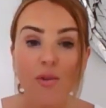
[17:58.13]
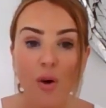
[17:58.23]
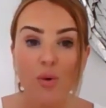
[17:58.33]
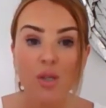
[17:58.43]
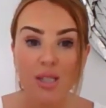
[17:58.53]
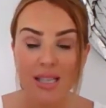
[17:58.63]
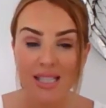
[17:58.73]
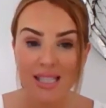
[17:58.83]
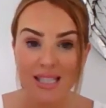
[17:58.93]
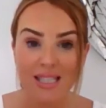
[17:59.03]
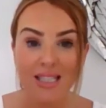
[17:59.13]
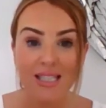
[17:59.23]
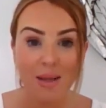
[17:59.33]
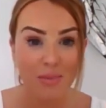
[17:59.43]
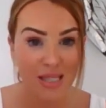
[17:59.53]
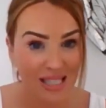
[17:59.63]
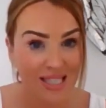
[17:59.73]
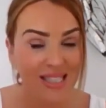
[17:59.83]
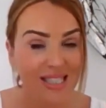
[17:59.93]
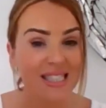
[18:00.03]
Focus the consistency and
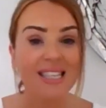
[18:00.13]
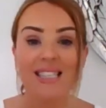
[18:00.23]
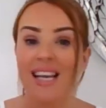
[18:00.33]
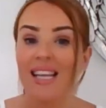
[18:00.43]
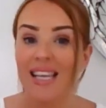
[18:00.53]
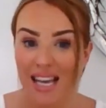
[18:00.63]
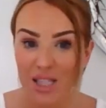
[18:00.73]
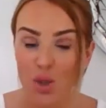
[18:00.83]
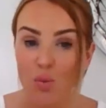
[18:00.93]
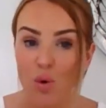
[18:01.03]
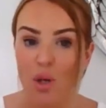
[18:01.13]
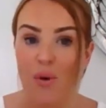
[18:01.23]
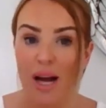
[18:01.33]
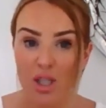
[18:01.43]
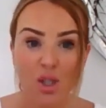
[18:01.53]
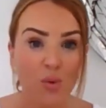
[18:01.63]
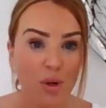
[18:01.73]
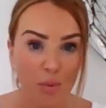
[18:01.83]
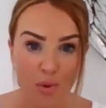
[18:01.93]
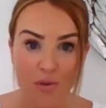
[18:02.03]
persistency in saying yes to what you actually
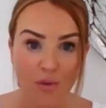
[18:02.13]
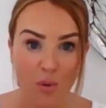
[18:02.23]
want to bring